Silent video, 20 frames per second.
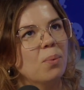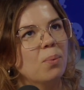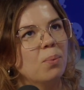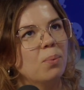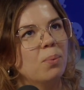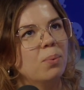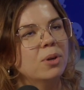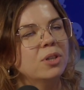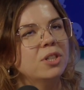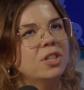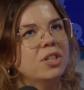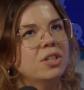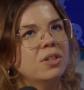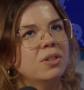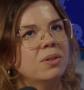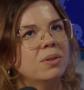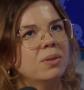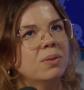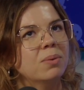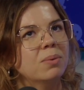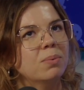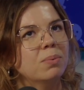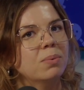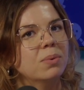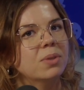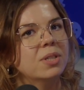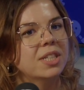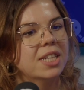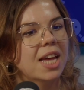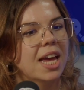Would you
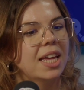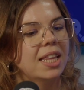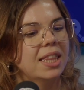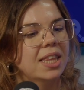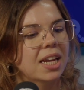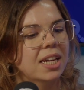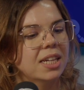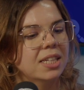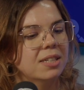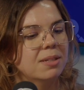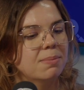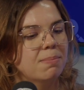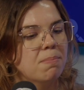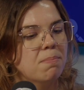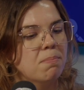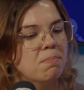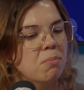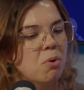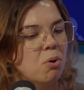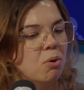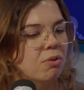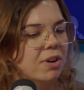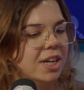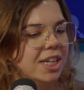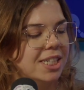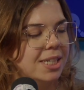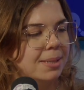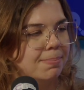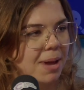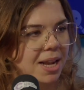say that it's more
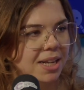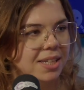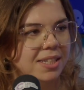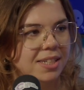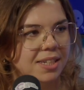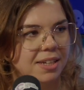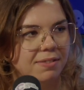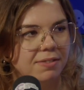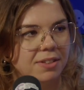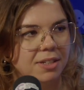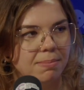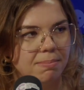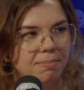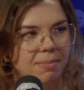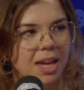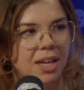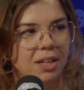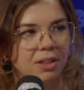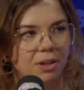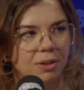expensive to make